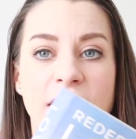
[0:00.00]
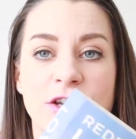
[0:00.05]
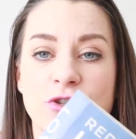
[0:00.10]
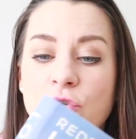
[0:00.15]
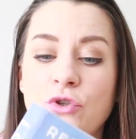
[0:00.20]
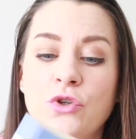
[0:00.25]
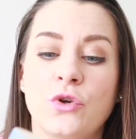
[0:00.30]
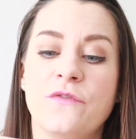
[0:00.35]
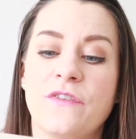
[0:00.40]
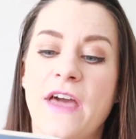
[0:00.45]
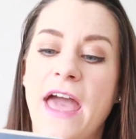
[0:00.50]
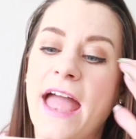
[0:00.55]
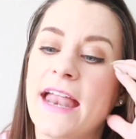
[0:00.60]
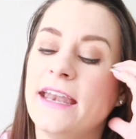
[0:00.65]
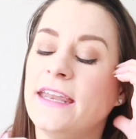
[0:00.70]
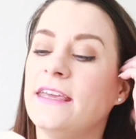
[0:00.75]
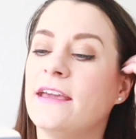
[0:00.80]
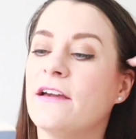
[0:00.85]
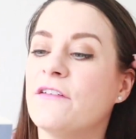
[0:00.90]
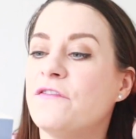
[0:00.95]
I don't know if
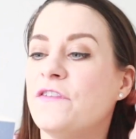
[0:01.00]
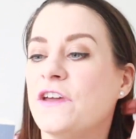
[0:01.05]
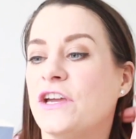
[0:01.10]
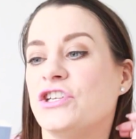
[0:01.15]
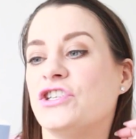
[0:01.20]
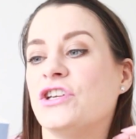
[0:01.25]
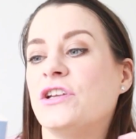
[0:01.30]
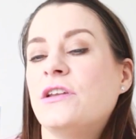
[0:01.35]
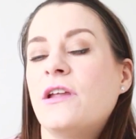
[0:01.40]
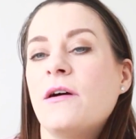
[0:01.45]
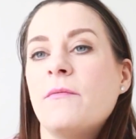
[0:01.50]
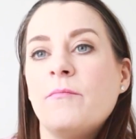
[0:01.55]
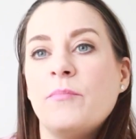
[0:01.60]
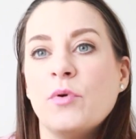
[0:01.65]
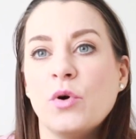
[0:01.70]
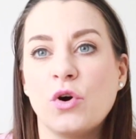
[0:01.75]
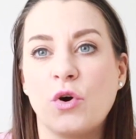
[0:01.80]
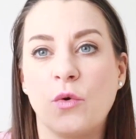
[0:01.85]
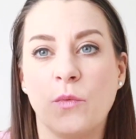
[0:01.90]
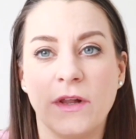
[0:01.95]
any fiction
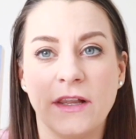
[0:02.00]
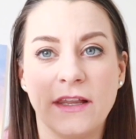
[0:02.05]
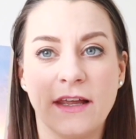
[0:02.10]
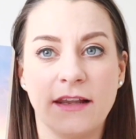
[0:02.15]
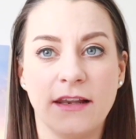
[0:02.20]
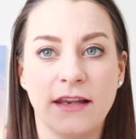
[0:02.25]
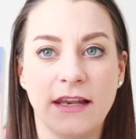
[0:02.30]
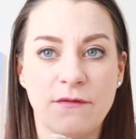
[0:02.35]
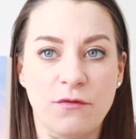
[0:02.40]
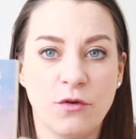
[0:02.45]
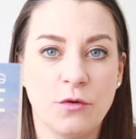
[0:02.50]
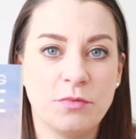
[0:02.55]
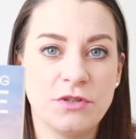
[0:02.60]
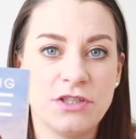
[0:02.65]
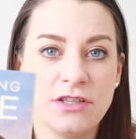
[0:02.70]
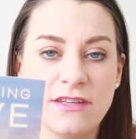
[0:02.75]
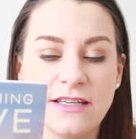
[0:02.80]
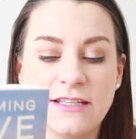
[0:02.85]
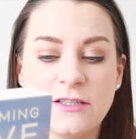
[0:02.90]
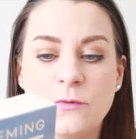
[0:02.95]
book will live up
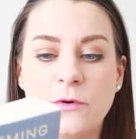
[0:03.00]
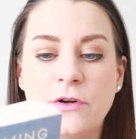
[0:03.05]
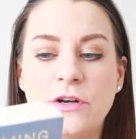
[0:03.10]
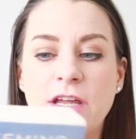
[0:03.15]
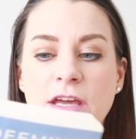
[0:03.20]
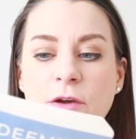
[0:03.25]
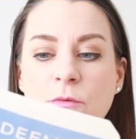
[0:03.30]
to this one.